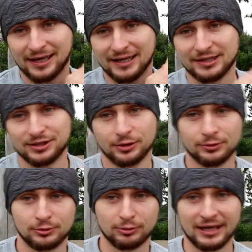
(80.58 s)
I
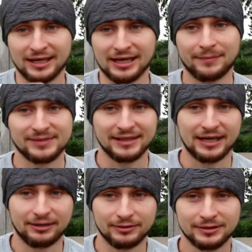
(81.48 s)
chose to hang upside
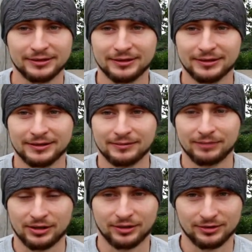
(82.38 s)
down,
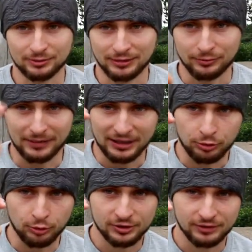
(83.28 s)
because when you make
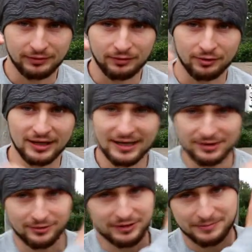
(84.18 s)
hooks with your legs
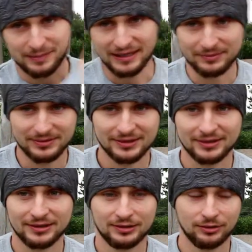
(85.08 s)
on these pipes,
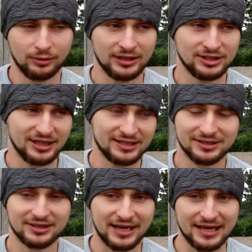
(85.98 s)
you can just
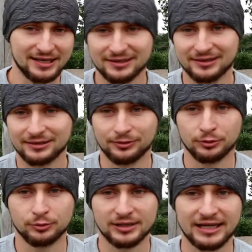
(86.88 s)
hang,
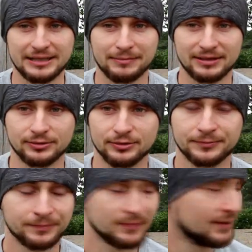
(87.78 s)
don't use any muscles.